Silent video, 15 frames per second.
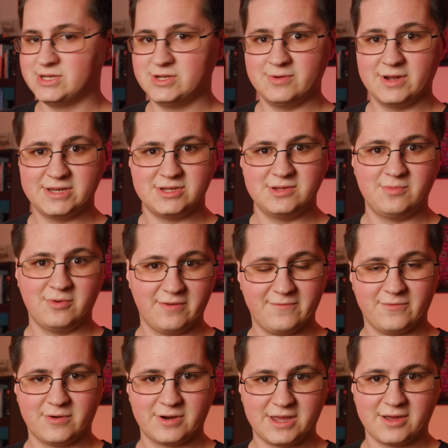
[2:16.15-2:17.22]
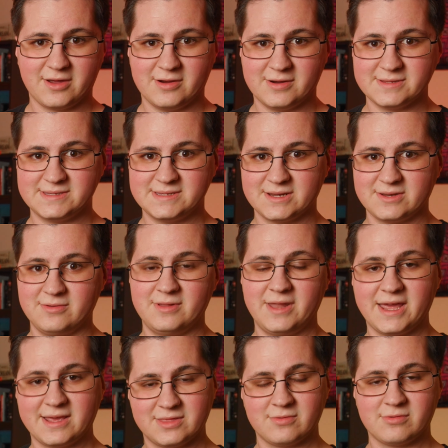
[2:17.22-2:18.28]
to a 2.4 gigahertz signal like